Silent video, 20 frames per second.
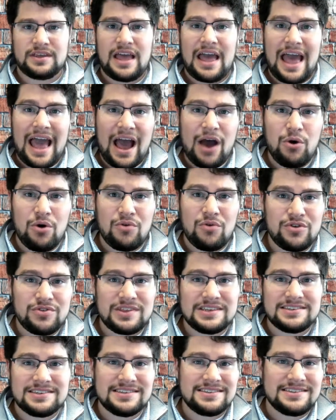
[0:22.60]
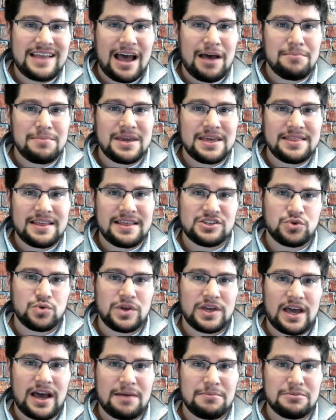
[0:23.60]
However, this does not mean that
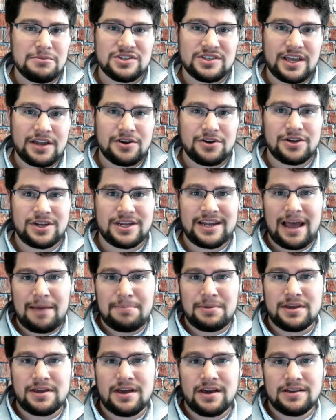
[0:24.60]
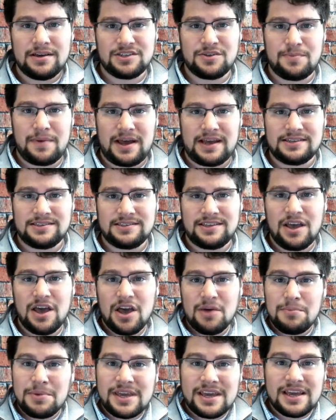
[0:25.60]
SuiteCommerce Standard cannot be customized,
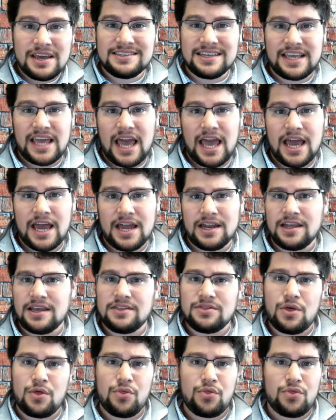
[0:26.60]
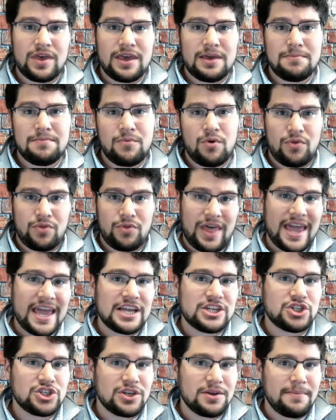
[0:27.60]
because it can. The theme, the
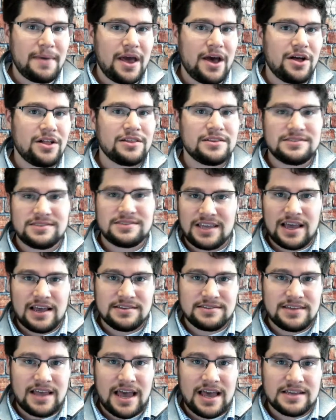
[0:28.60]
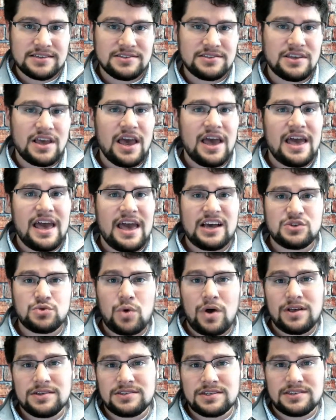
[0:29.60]
HTML, CSS, as
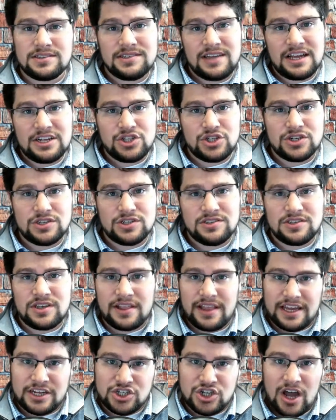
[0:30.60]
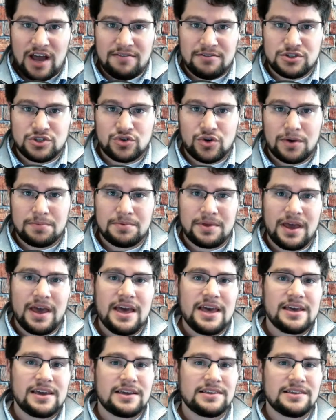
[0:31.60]
well as extensions like JavaScript
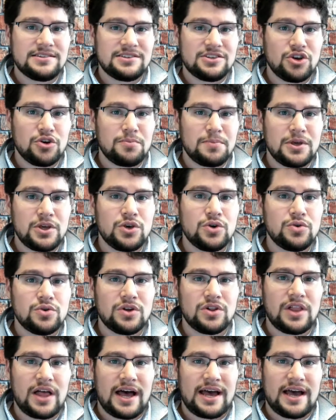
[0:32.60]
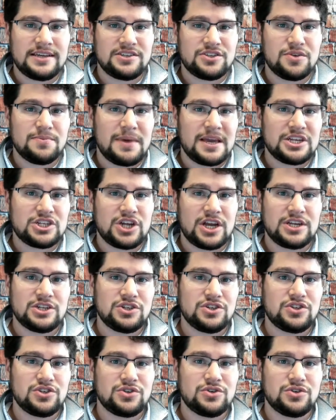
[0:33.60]
can still be utilized to make
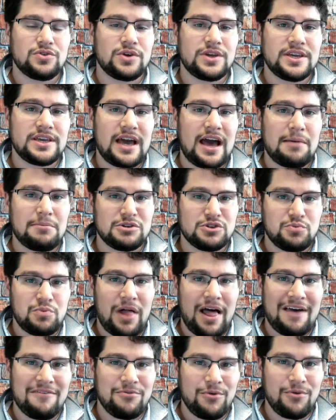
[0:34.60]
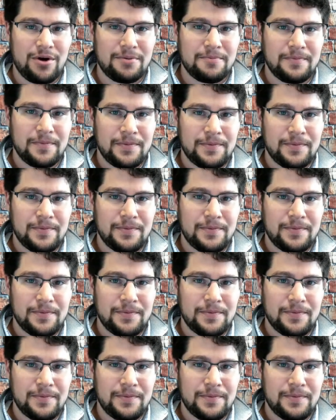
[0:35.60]
changes to your e-commerce platform.